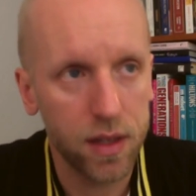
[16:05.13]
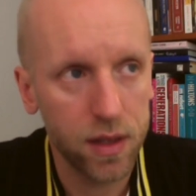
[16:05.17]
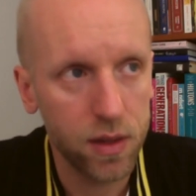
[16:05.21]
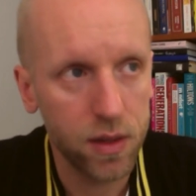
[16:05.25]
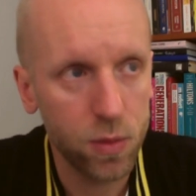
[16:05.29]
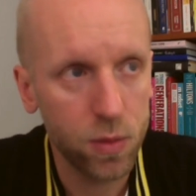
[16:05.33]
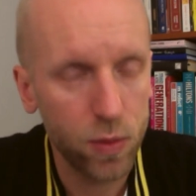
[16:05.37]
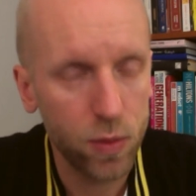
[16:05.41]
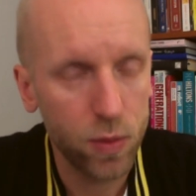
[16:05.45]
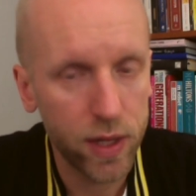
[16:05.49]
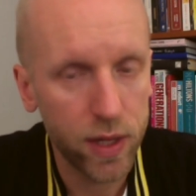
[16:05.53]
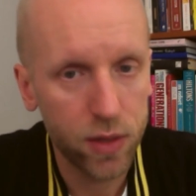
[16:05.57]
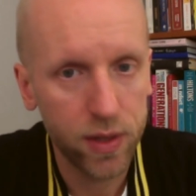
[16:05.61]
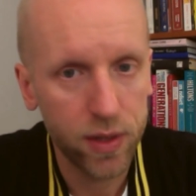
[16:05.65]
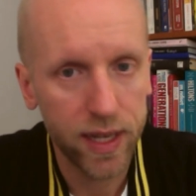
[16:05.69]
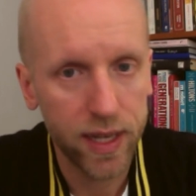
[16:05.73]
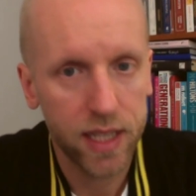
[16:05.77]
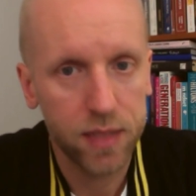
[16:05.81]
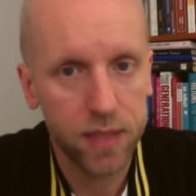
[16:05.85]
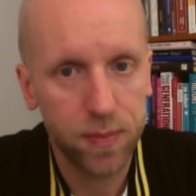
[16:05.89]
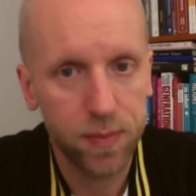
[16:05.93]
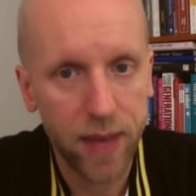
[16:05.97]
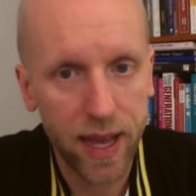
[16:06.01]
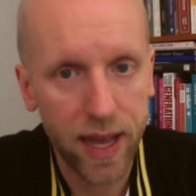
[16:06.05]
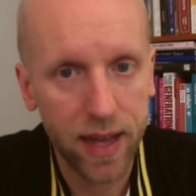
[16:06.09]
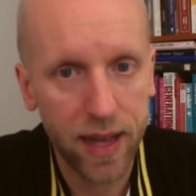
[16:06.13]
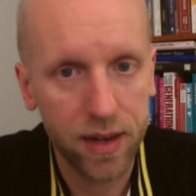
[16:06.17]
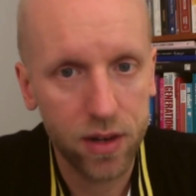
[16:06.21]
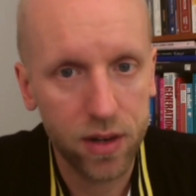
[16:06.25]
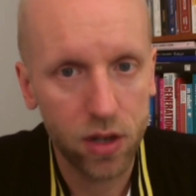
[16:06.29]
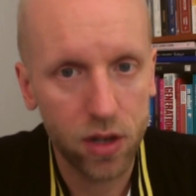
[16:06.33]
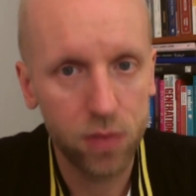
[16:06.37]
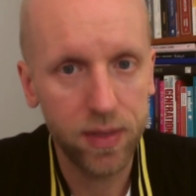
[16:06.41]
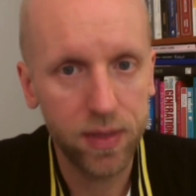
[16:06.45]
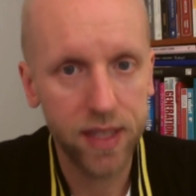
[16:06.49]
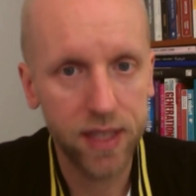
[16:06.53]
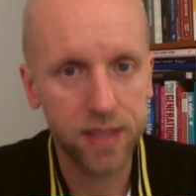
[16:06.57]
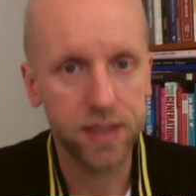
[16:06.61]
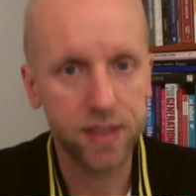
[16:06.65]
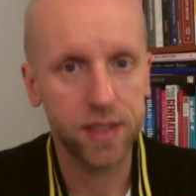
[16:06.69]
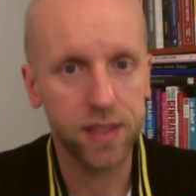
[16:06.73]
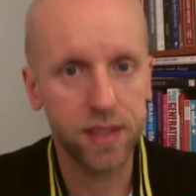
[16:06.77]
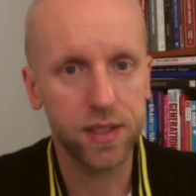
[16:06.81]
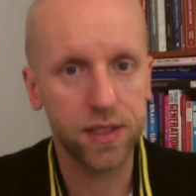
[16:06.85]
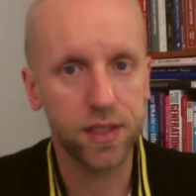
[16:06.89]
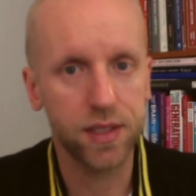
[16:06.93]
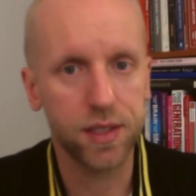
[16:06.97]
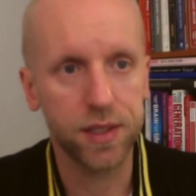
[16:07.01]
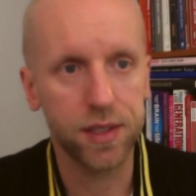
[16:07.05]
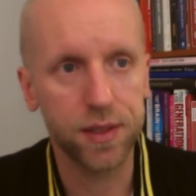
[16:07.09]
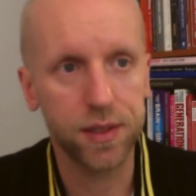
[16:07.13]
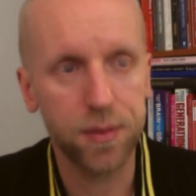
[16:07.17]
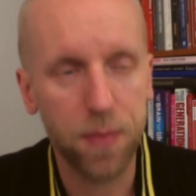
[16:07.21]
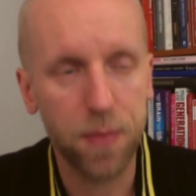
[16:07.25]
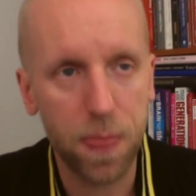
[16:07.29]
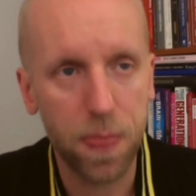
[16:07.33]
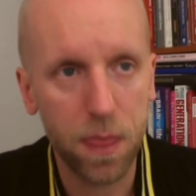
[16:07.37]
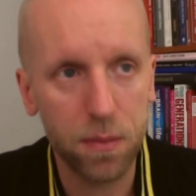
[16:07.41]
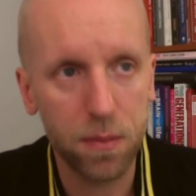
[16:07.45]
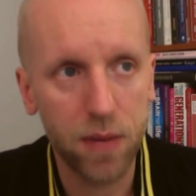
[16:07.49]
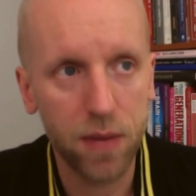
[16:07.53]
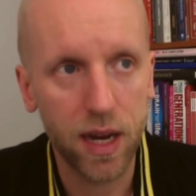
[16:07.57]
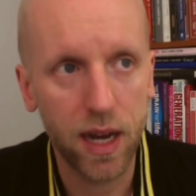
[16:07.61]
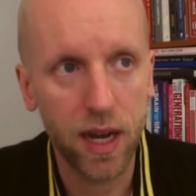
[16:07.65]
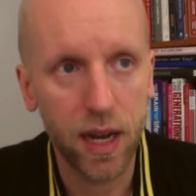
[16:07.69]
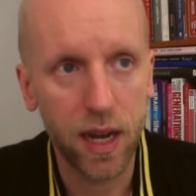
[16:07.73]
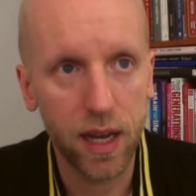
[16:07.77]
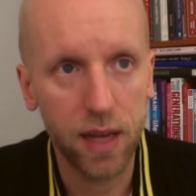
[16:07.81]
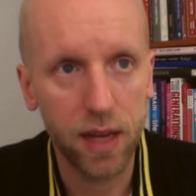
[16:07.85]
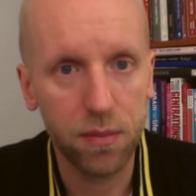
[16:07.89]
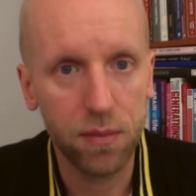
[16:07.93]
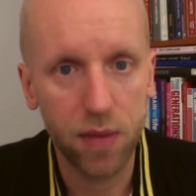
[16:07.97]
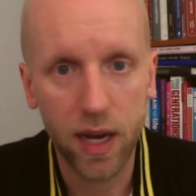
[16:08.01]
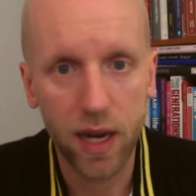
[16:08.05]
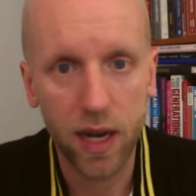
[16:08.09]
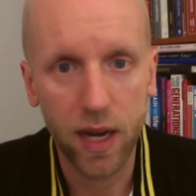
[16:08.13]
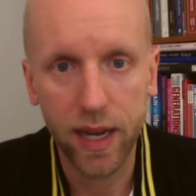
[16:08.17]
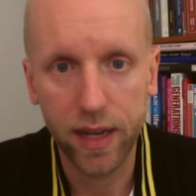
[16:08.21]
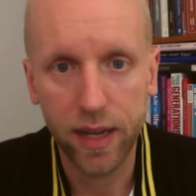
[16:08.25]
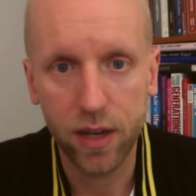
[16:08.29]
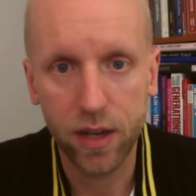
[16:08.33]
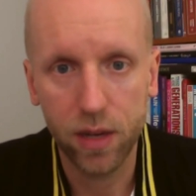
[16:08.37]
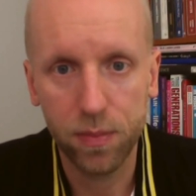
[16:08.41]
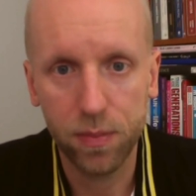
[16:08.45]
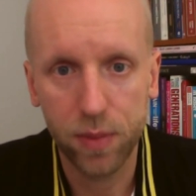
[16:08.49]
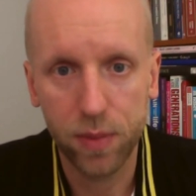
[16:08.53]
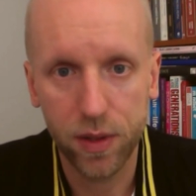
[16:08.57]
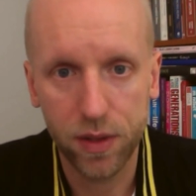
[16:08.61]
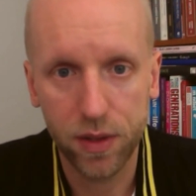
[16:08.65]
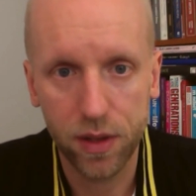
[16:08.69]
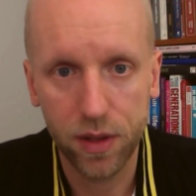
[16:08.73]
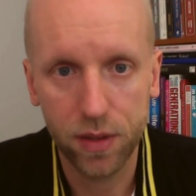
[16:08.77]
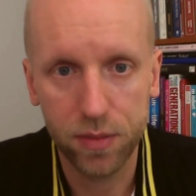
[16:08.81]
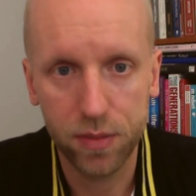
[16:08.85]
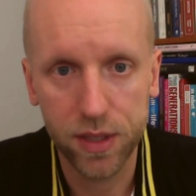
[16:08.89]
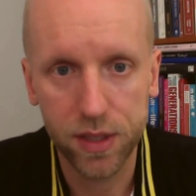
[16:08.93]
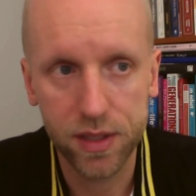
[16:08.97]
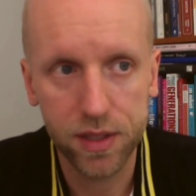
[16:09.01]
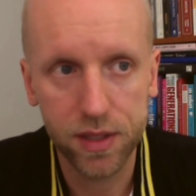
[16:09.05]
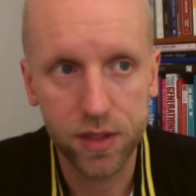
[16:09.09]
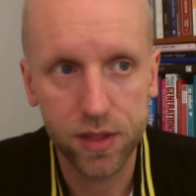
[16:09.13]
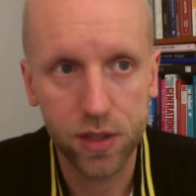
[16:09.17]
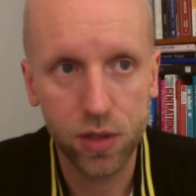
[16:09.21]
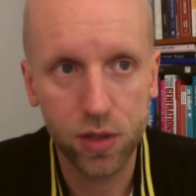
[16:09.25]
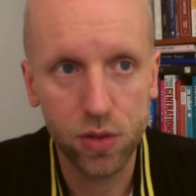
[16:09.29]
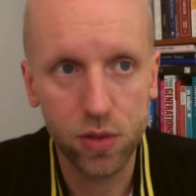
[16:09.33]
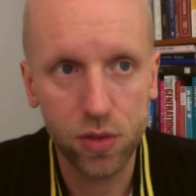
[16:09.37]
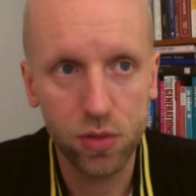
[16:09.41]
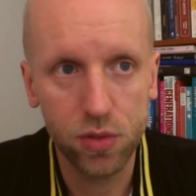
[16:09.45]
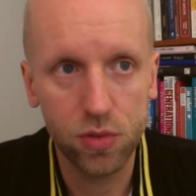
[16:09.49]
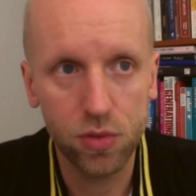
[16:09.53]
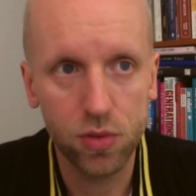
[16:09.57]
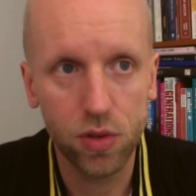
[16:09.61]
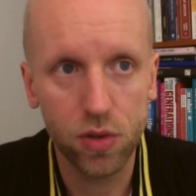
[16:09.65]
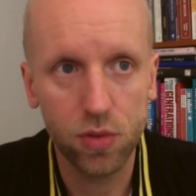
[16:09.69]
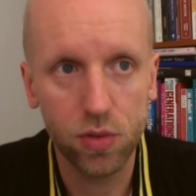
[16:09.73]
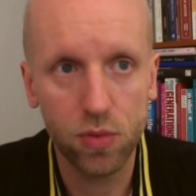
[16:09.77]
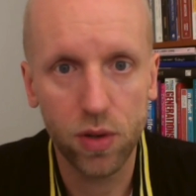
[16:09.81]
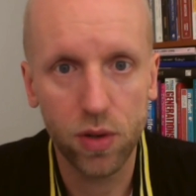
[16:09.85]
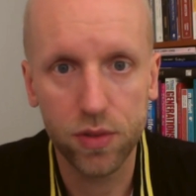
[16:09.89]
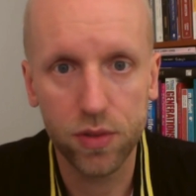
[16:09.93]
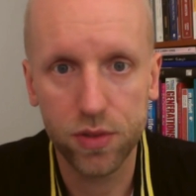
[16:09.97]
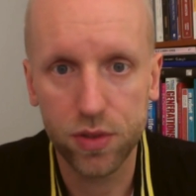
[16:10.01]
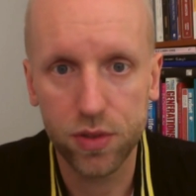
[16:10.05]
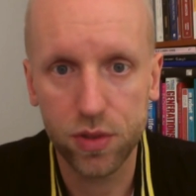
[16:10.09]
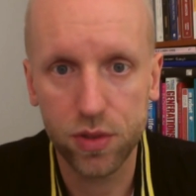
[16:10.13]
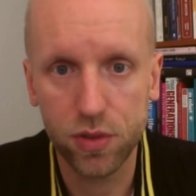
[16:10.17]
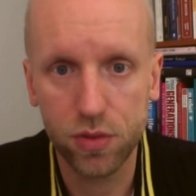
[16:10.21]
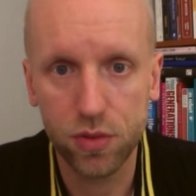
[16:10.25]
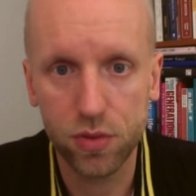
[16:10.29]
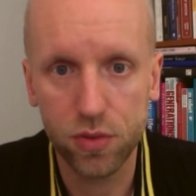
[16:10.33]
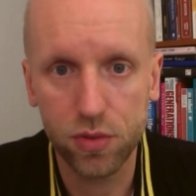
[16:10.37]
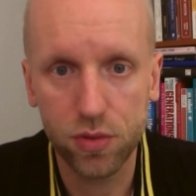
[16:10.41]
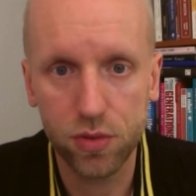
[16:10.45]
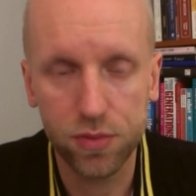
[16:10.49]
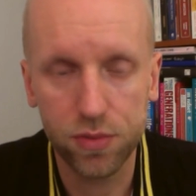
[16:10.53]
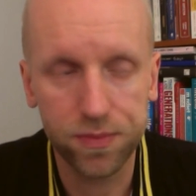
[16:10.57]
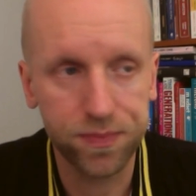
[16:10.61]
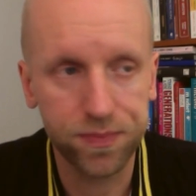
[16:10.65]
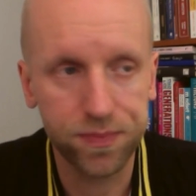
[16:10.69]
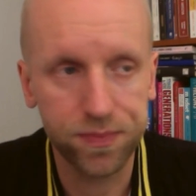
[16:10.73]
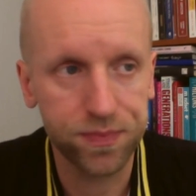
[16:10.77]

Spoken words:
could expand our business by buying up another business who wants to.